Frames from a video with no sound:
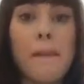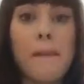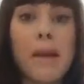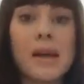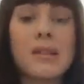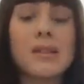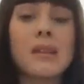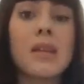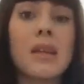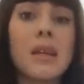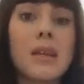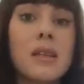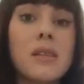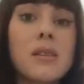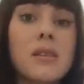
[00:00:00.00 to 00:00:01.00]

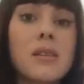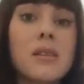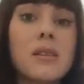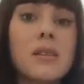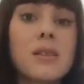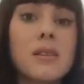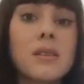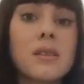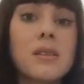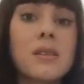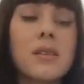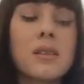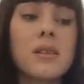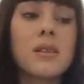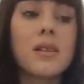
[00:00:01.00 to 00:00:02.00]
masculine
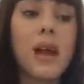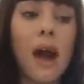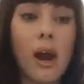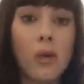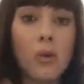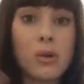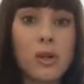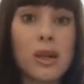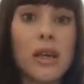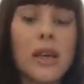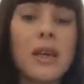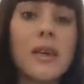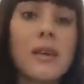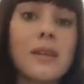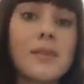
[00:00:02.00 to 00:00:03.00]
outwardly